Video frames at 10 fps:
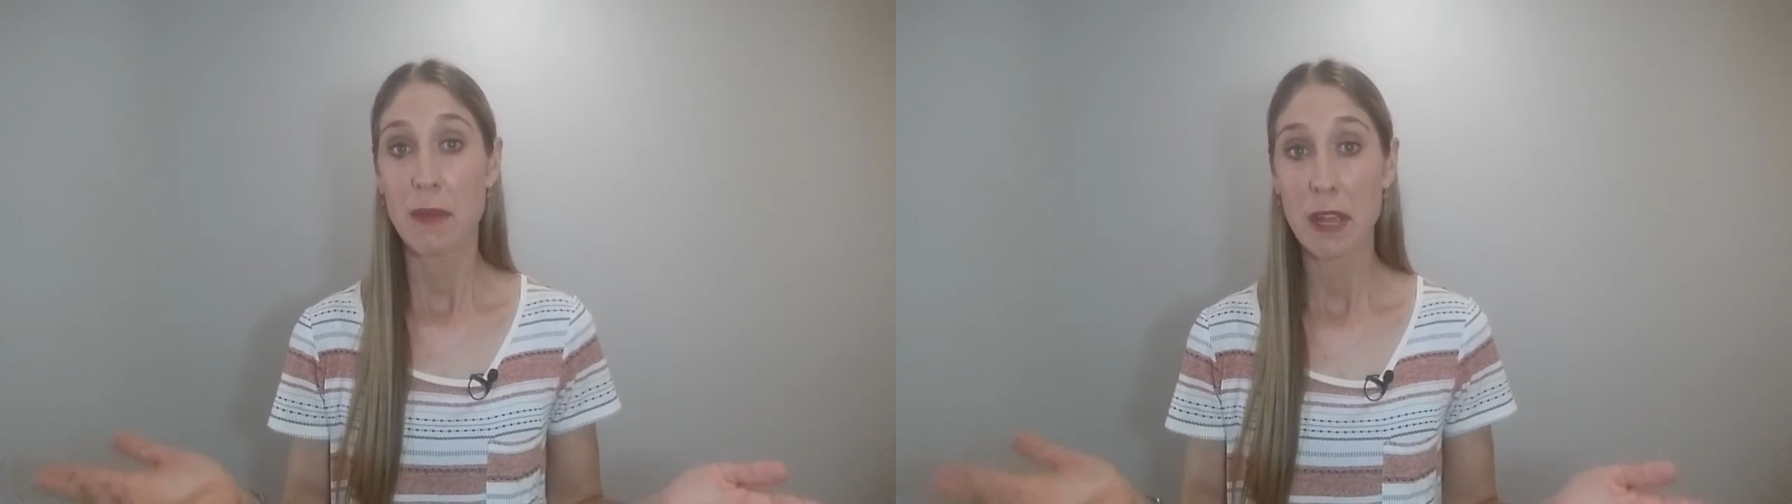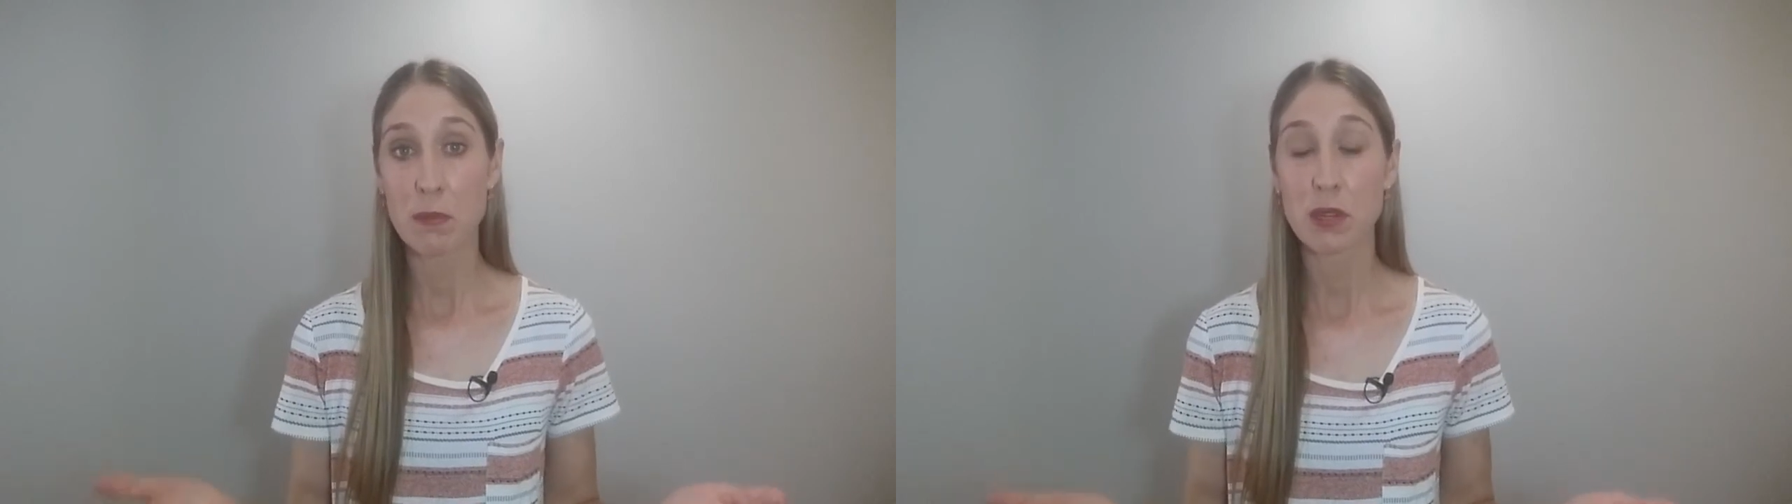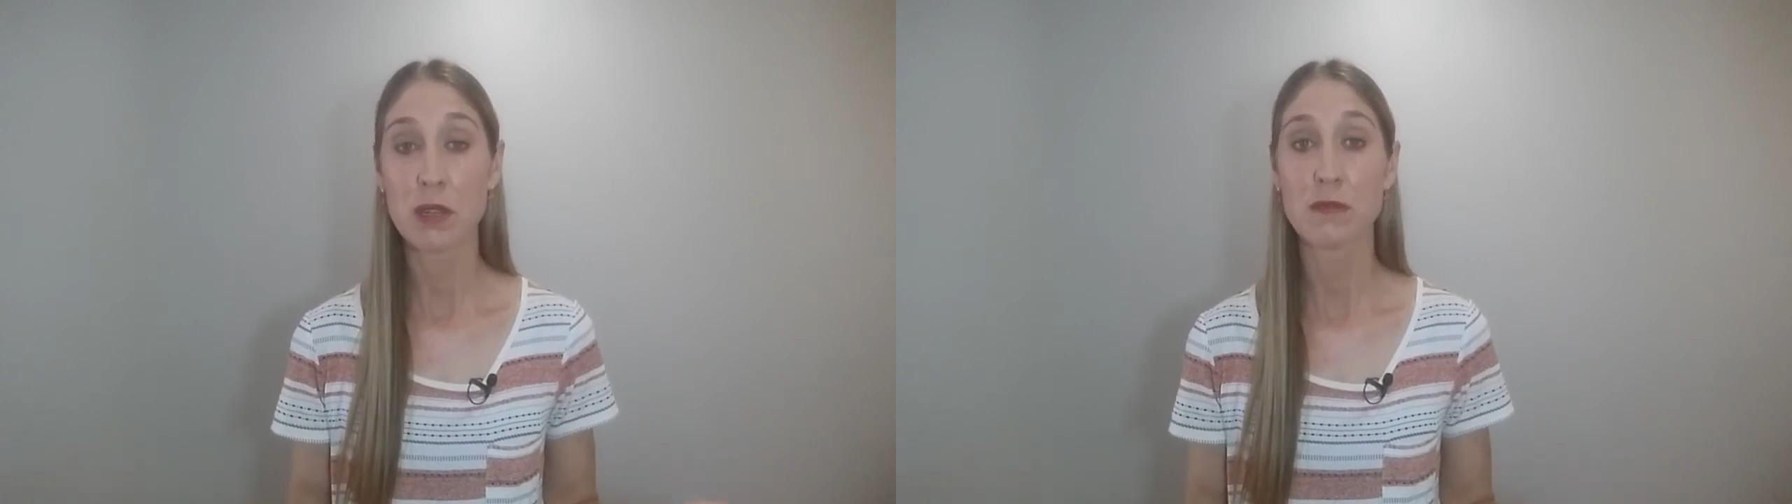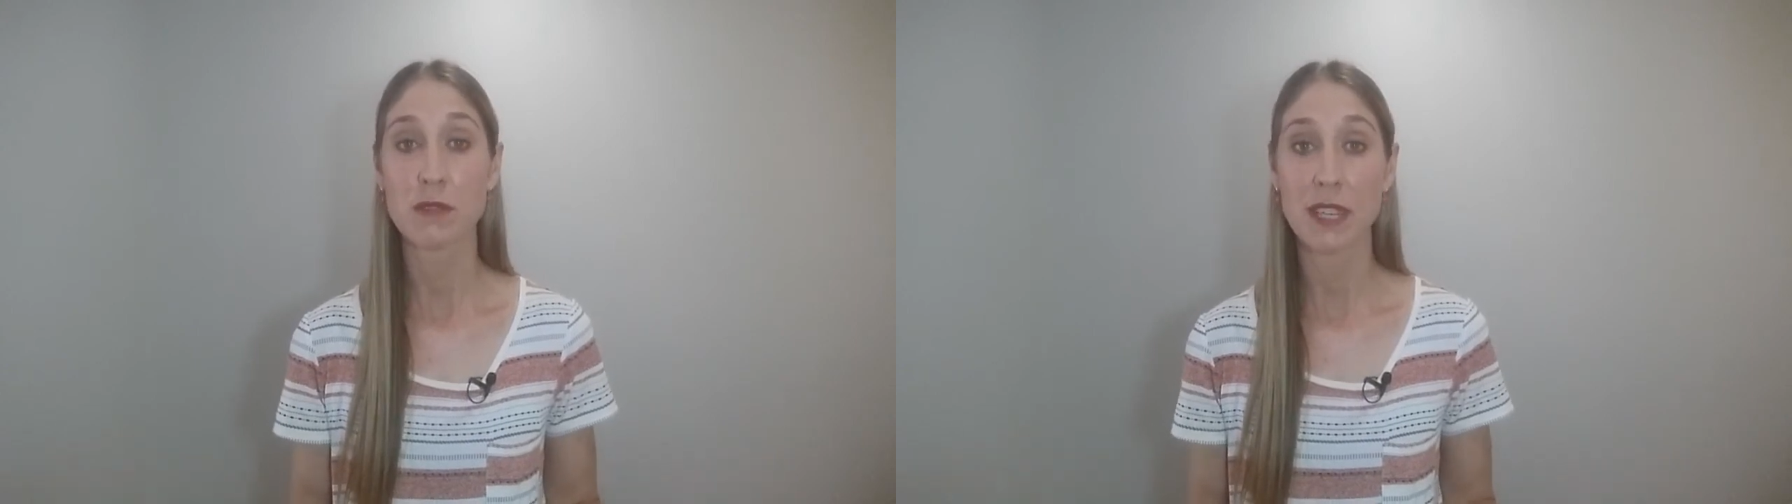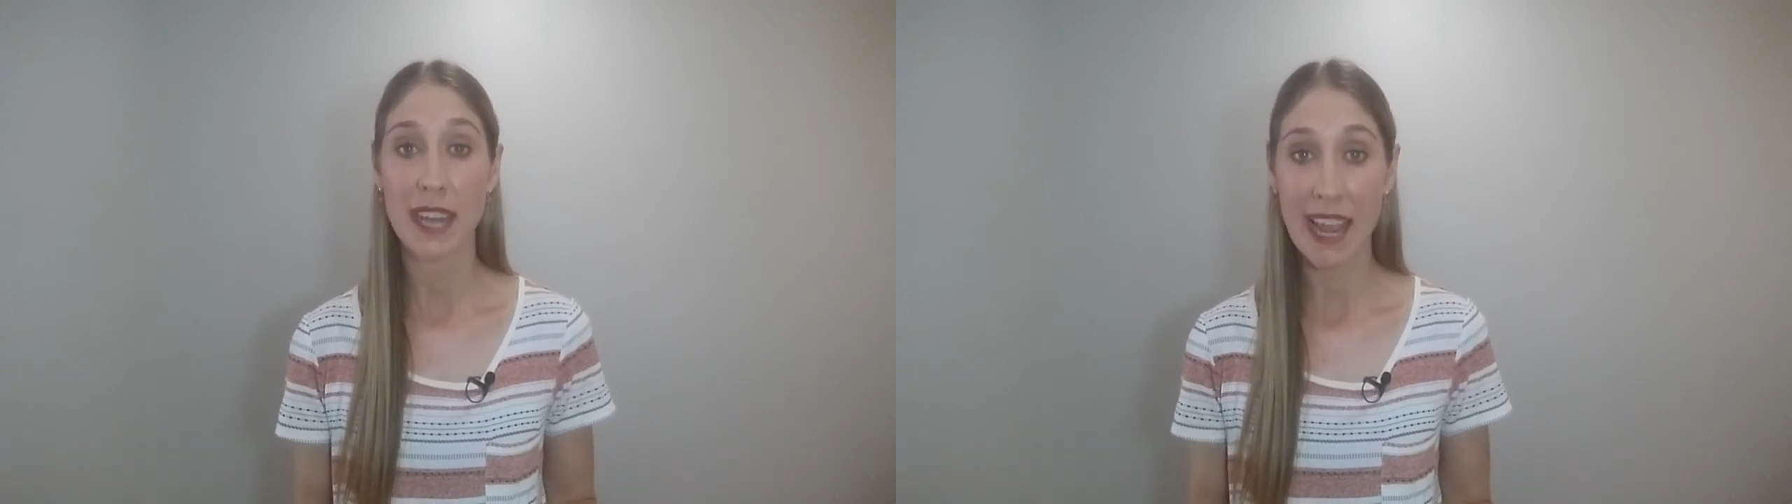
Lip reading: people who've written